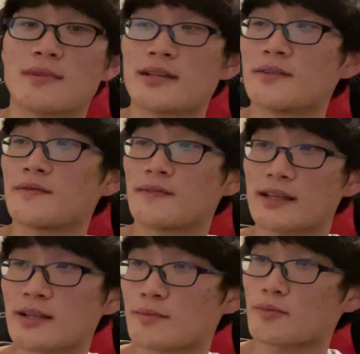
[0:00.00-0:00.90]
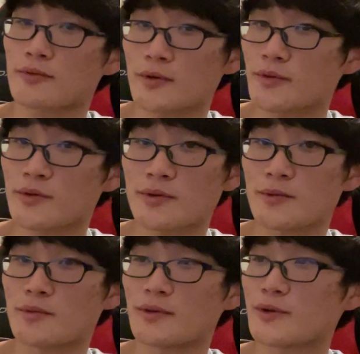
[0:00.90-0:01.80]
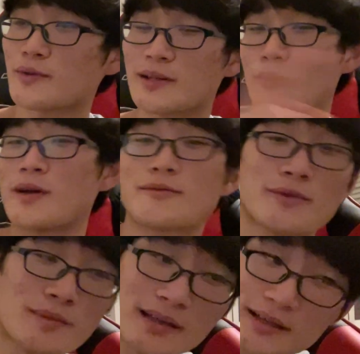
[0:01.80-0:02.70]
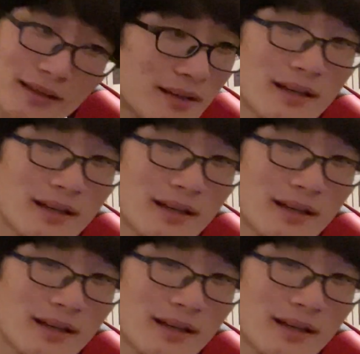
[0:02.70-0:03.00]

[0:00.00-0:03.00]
defeated pros who literally went from like